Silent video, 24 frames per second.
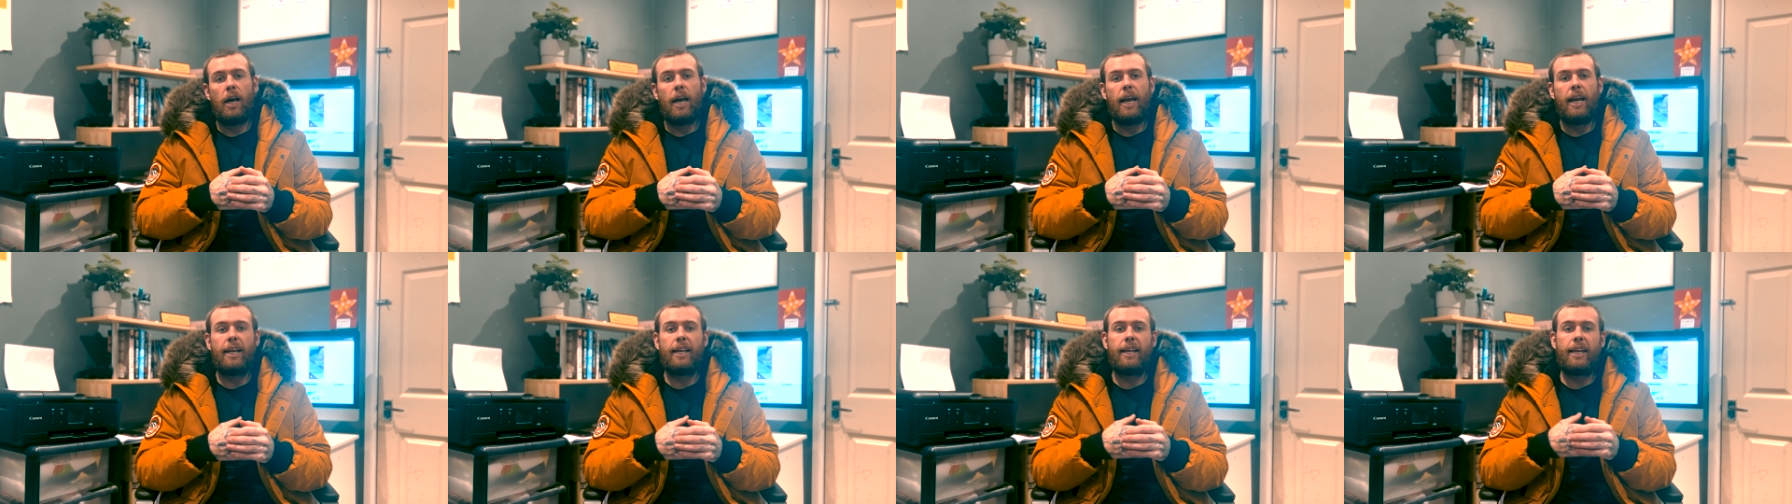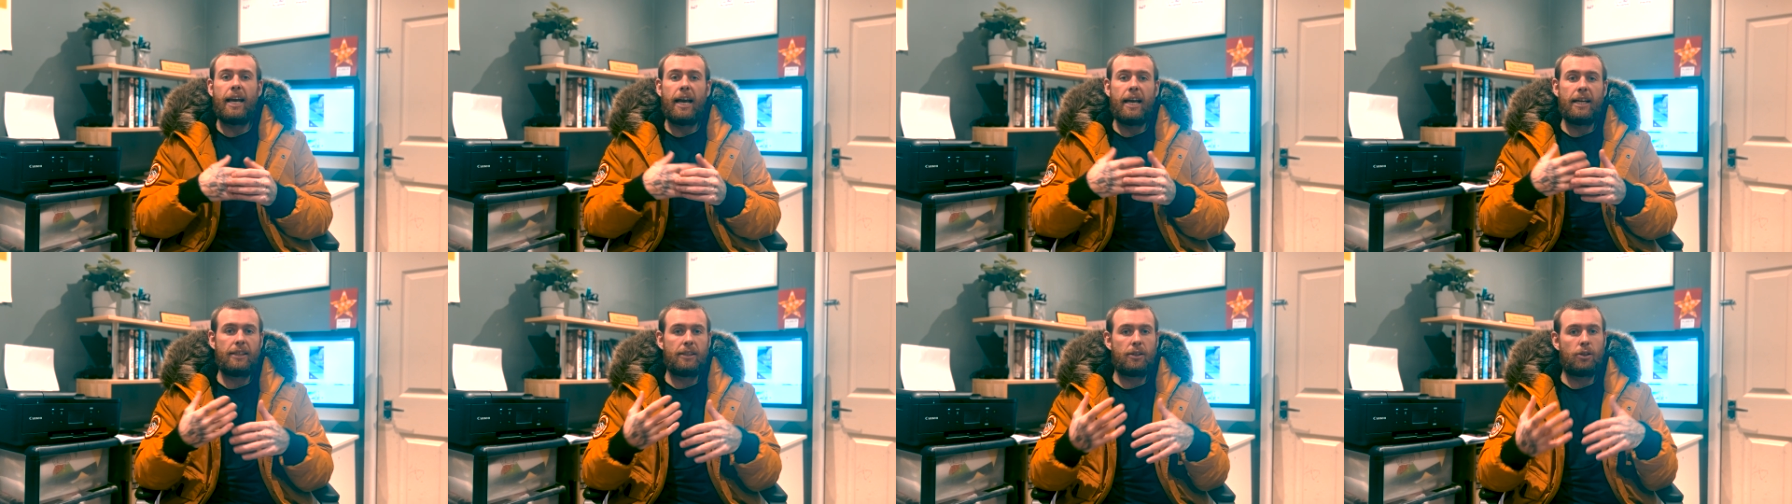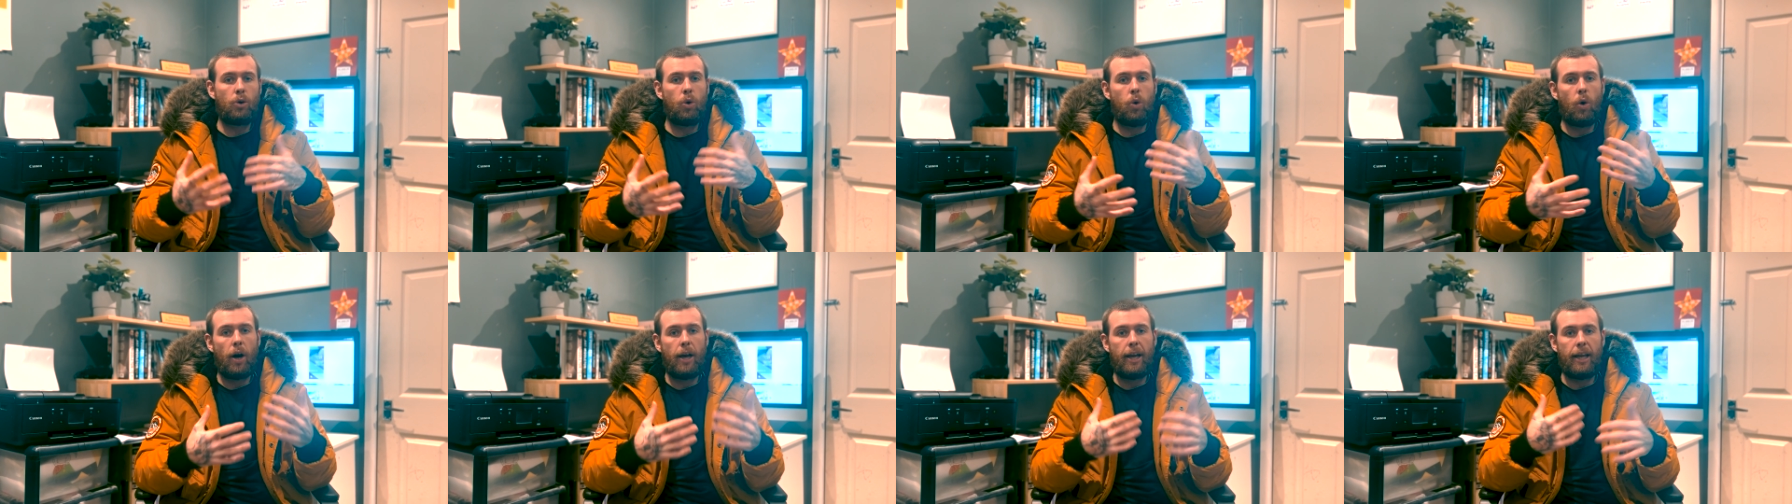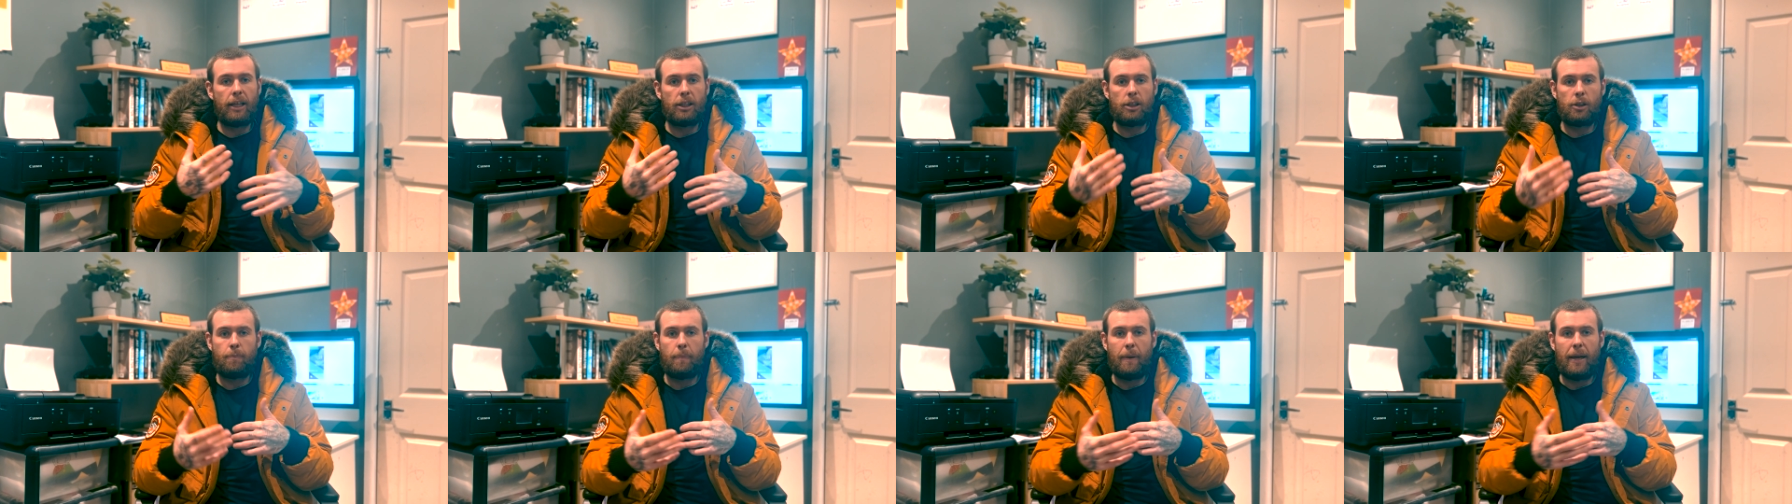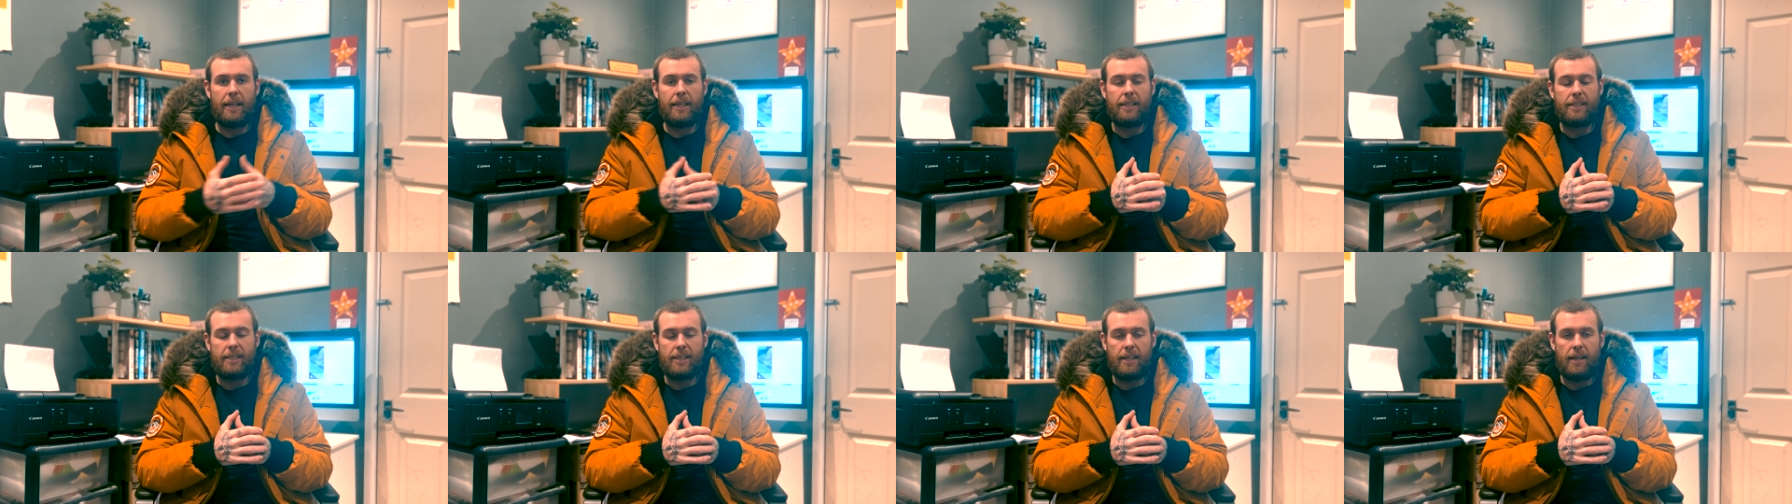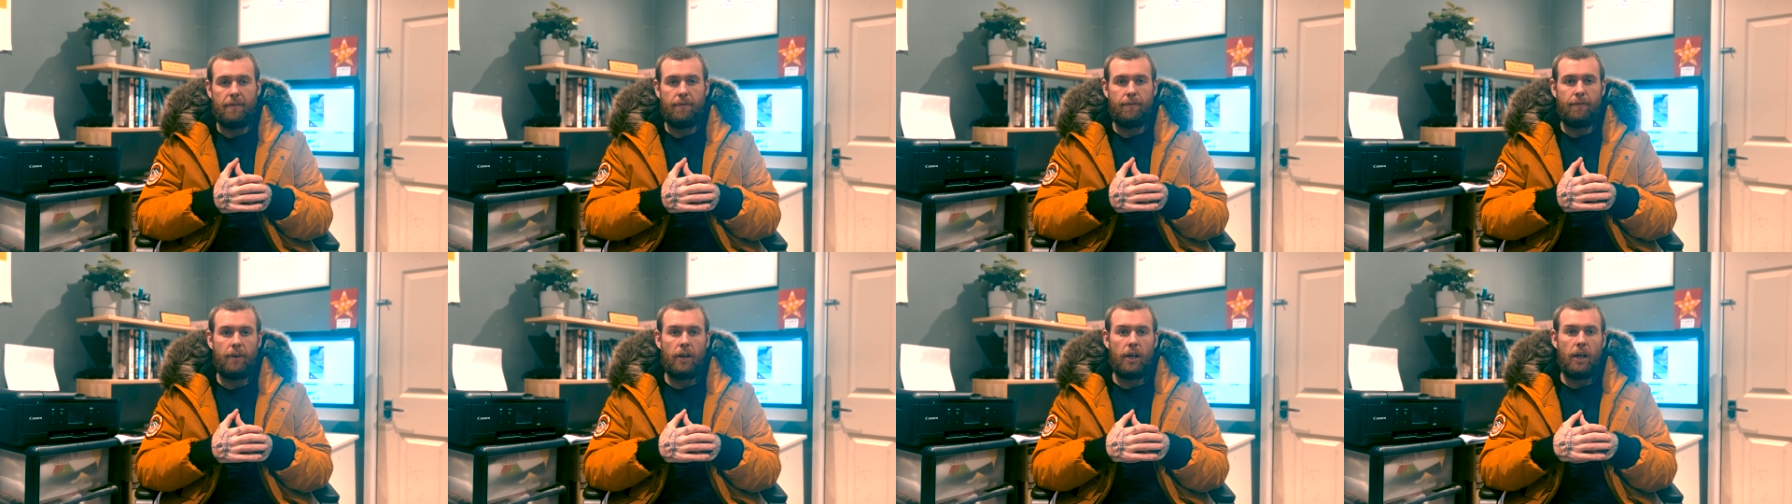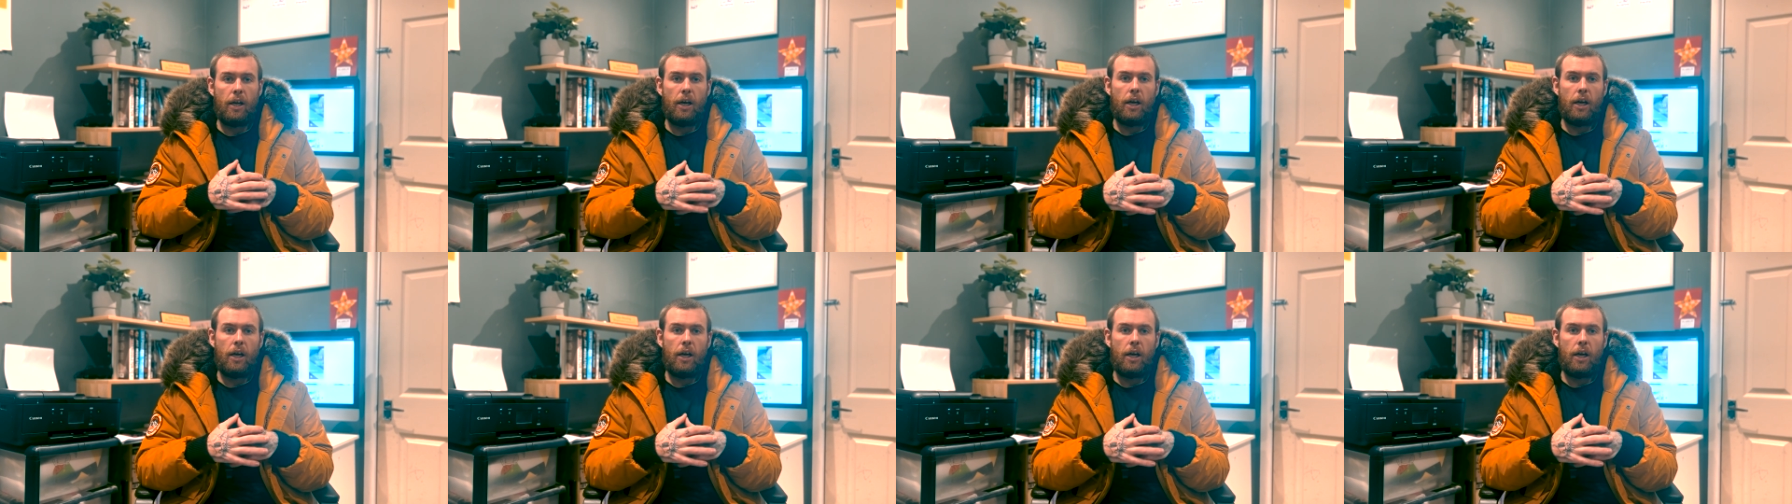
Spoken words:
it gets quite expensive.